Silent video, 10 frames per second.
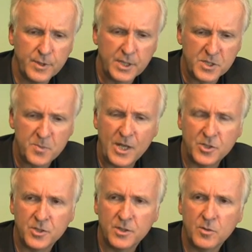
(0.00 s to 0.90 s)

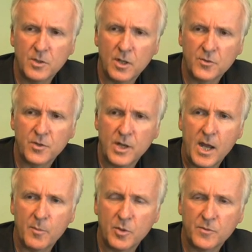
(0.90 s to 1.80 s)
expansion that's going to
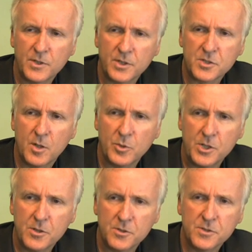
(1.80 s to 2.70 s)
happen over the next couple of
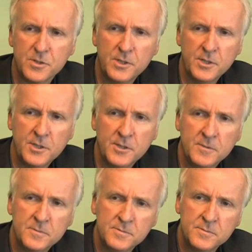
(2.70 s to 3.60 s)
years.
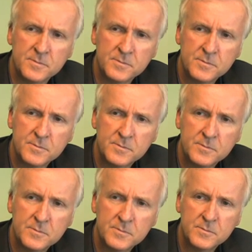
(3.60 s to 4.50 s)
People
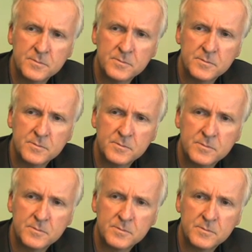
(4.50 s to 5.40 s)
really going to sit in
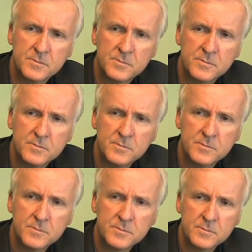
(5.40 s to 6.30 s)
their living rooms with
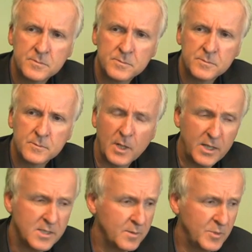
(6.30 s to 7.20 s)
glasses on? I
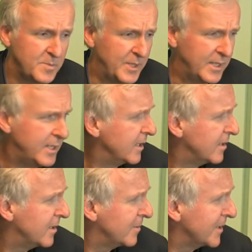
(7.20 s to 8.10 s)
guess I must be an idiot,
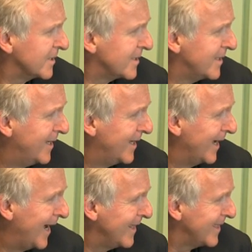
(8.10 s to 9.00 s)
because
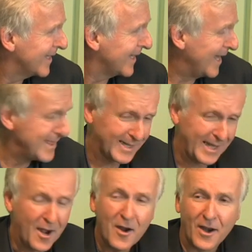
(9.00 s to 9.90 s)
I think
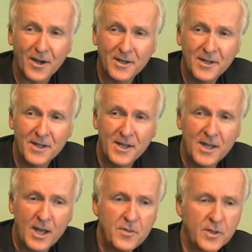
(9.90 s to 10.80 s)
they are.
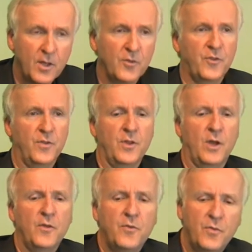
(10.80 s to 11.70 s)
Yeah. I think they'll sit in
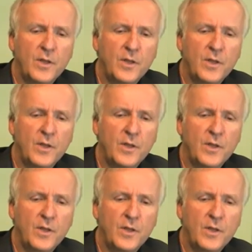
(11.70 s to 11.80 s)
the